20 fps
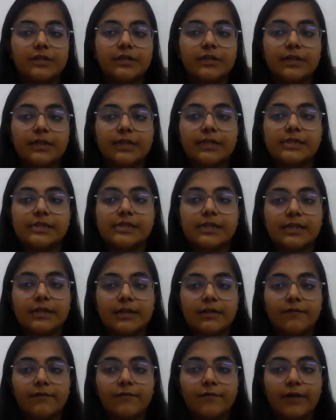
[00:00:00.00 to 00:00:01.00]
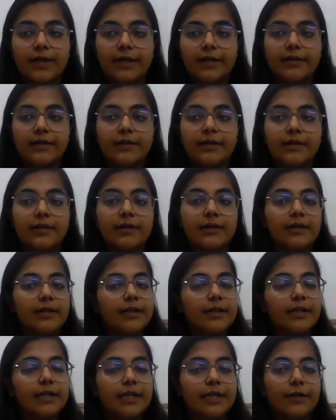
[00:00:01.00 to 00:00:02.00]
in sudden fight in
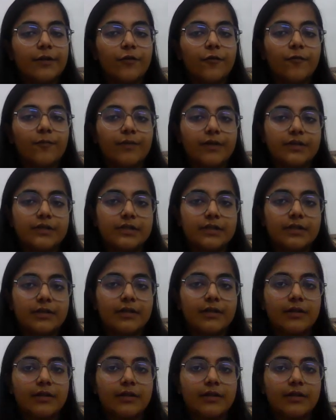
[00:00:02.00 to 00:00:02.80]
heat of passion,